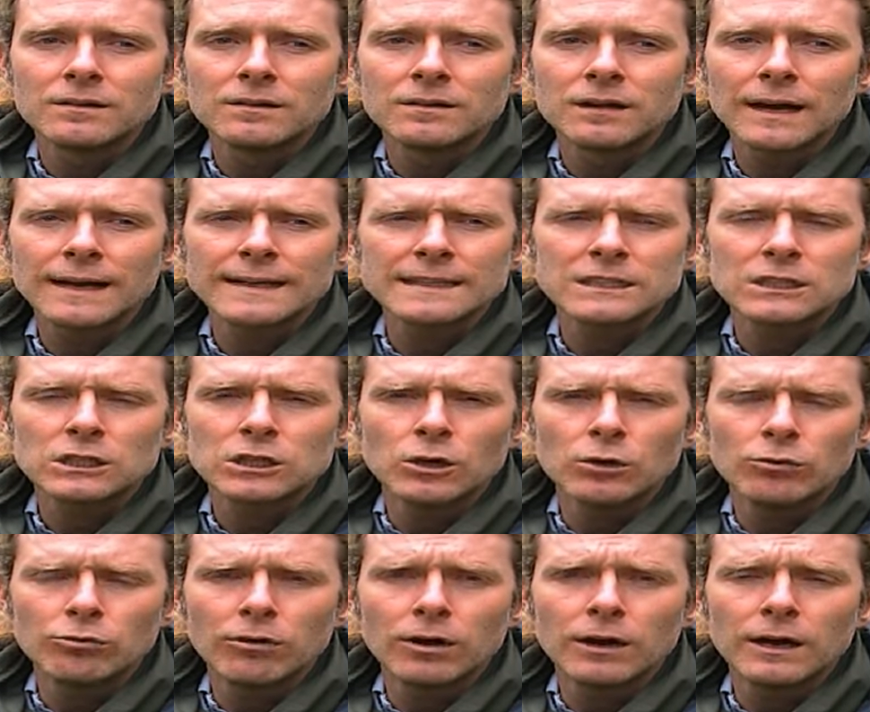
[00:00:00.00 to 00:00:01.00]
has to go
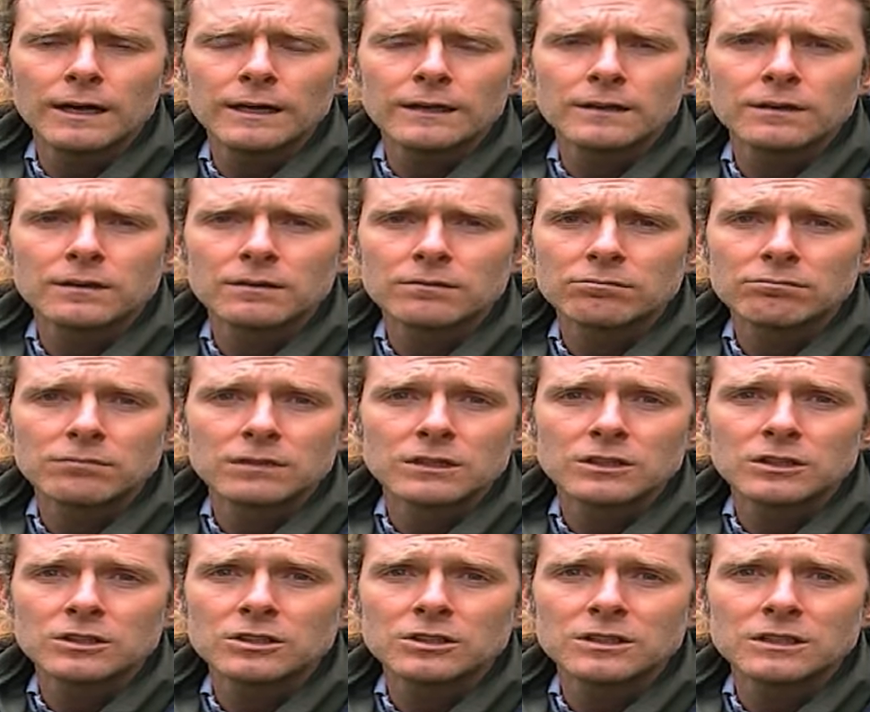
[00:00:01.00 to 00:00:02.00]
right. It
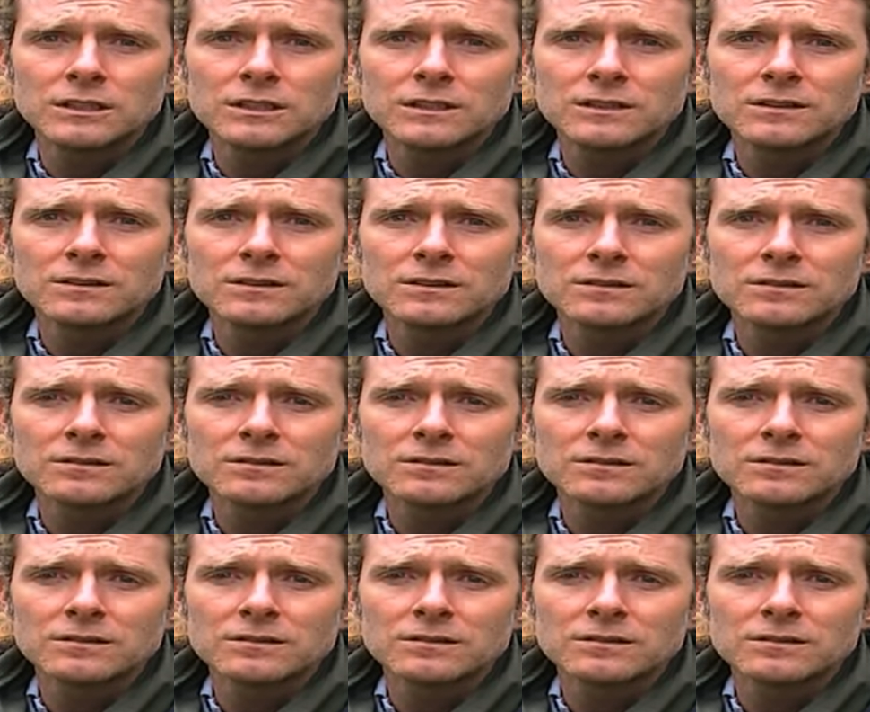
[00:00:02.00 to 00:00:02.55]
just is.